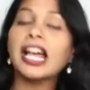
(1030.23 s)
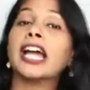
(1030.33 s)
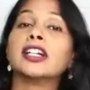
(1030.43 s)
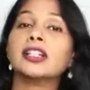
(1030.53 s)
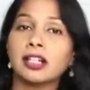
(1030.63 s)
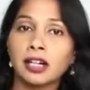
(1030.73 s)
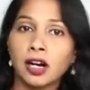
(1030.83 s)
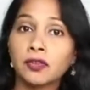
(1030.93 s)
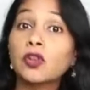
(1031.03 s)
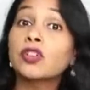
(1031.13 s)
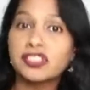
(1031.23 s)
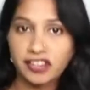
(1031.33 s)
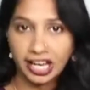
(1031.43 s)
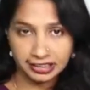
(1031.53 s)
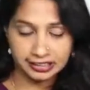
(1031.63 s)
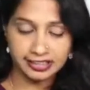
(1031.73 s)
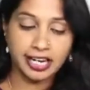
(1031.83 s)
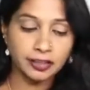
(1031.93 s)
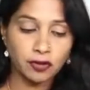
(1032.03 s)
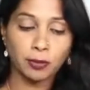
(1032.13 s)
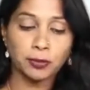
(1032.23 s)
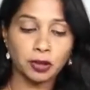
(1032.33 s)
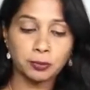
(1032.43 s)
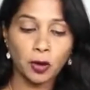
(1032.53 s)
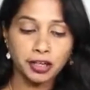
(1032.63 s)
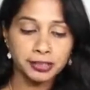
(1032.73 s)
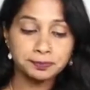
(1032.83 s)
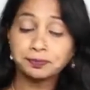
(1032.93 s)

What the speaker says: and of course triglyceride from your body.